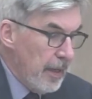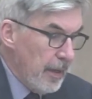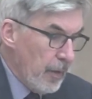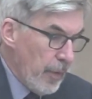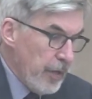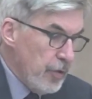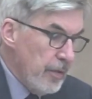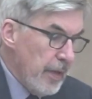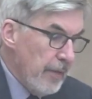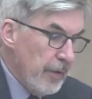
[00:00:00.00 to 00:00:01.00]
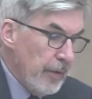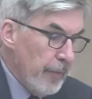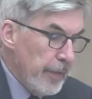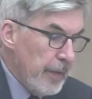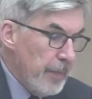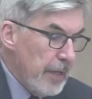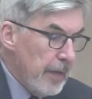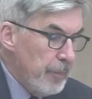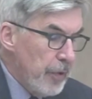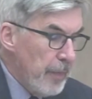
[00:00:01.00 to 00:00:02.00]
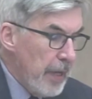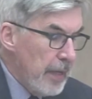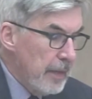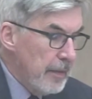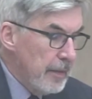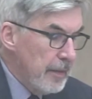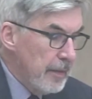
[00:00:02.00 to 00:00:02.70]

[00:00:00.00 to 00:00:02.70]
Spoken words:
And question, have you already made up your mind?